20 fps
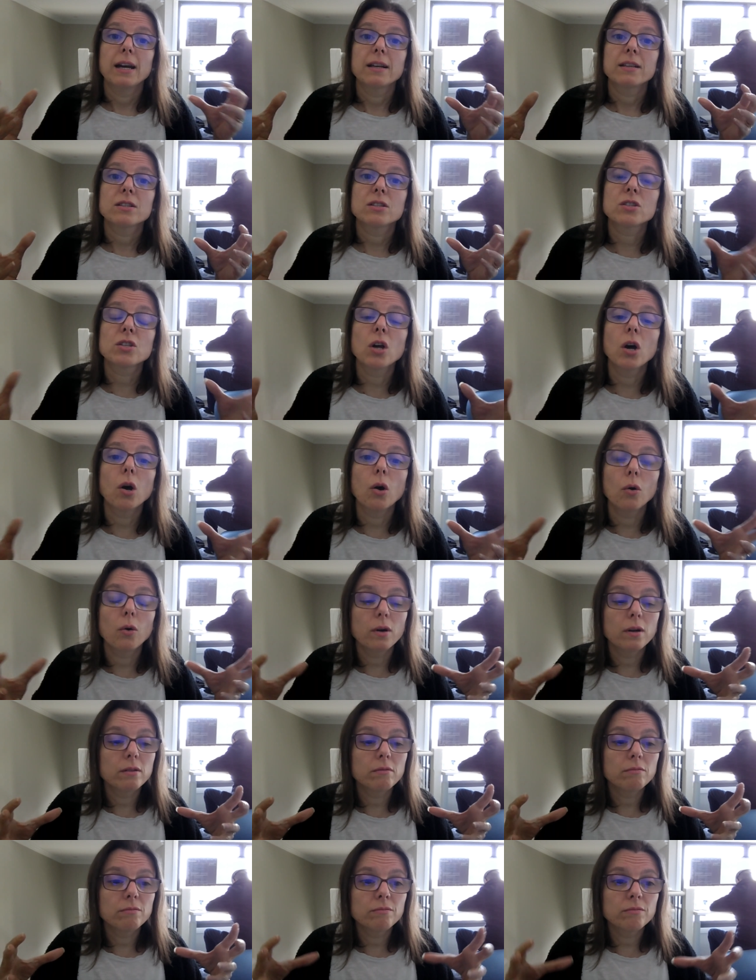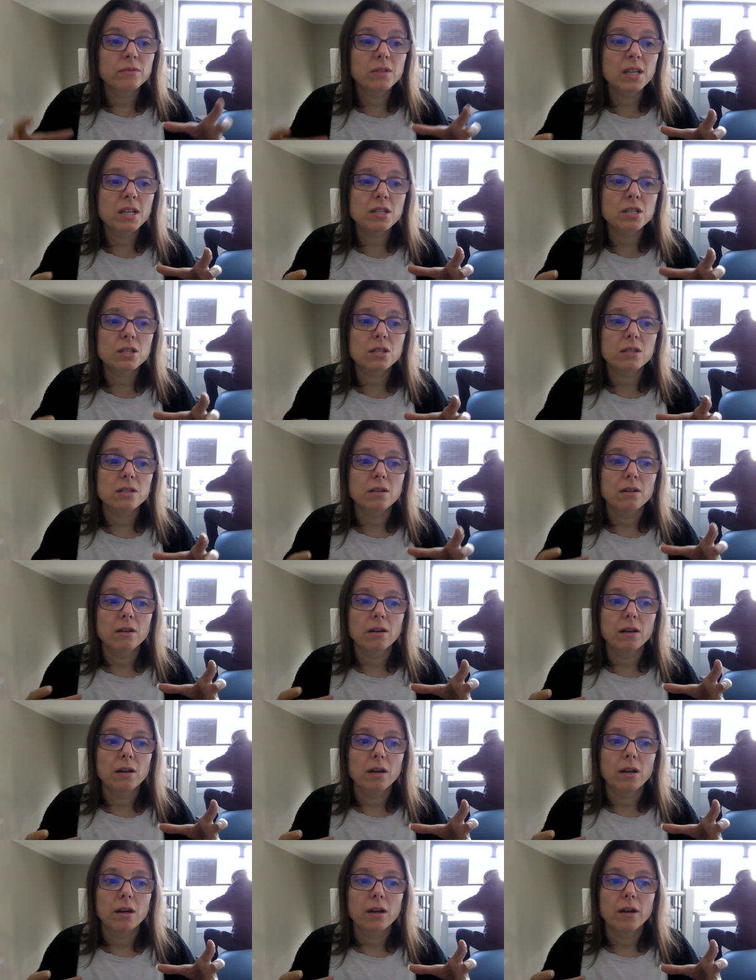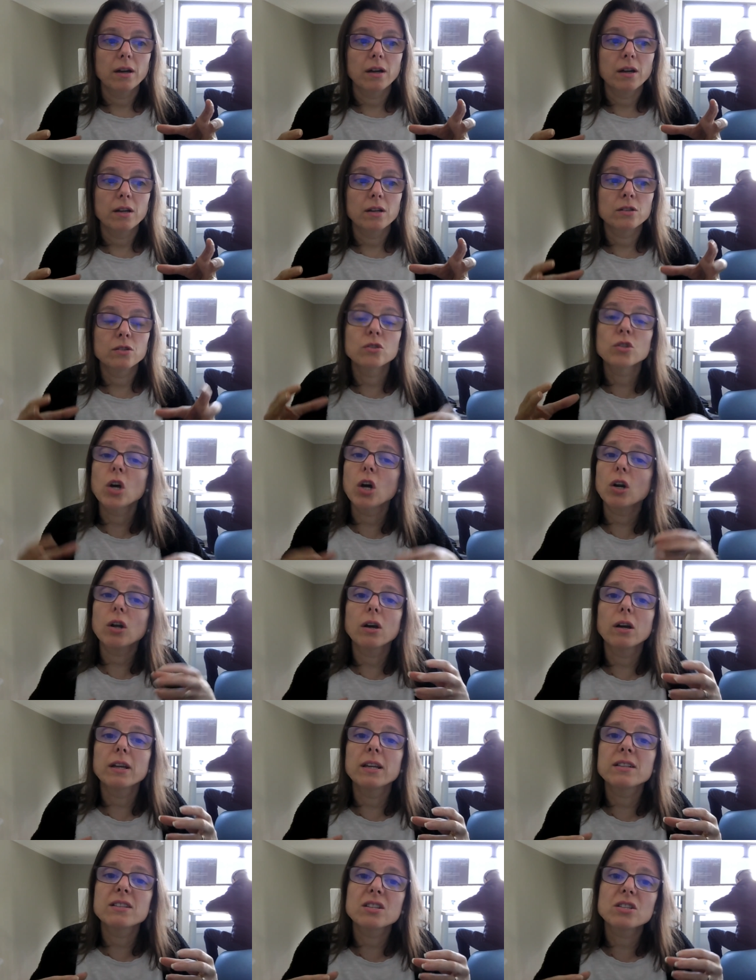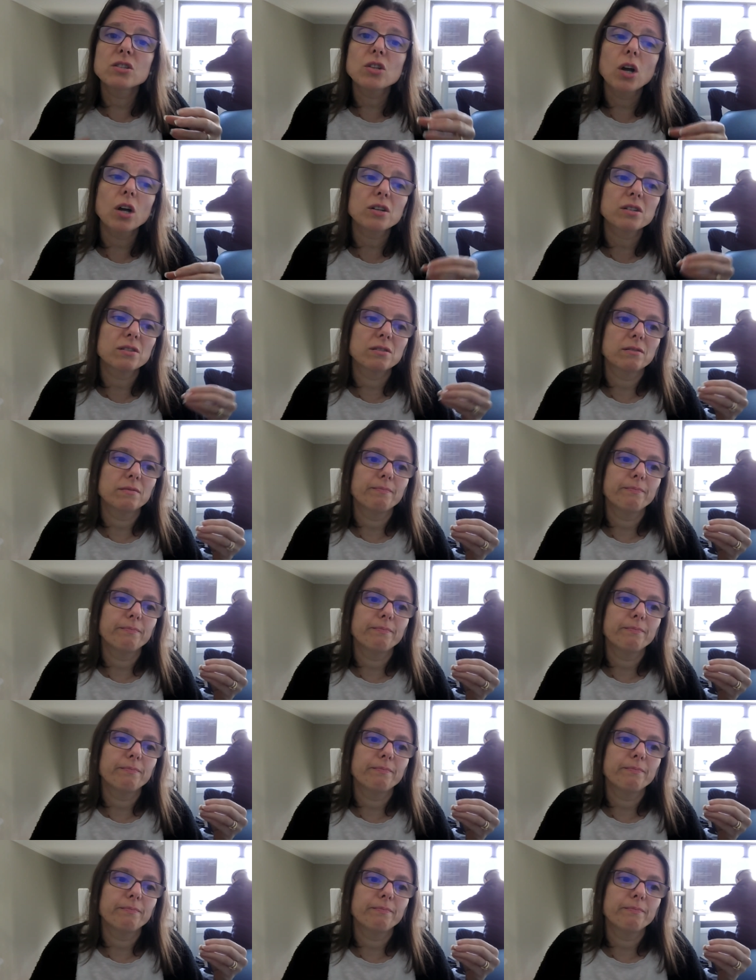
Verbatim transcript: So it's not